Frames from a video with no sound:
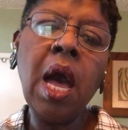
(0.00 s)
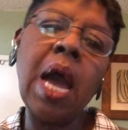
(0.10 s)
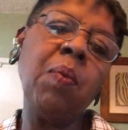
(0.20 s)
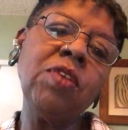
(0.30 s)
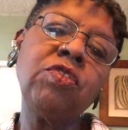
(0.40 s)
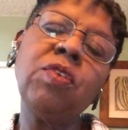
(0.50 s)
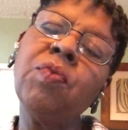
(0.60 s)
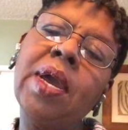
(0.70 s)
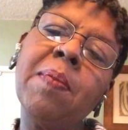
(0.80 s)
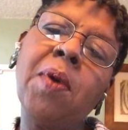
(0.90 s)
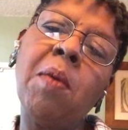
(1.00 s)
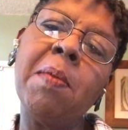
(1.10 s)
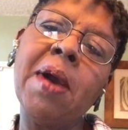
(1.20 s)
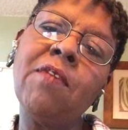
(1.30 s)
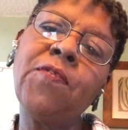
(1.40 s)
I want you to write a poem
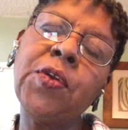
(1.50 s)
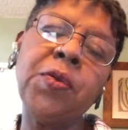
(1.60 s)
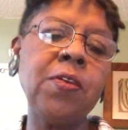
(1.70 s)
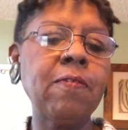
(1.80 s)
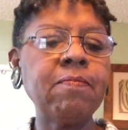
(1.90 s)
about food.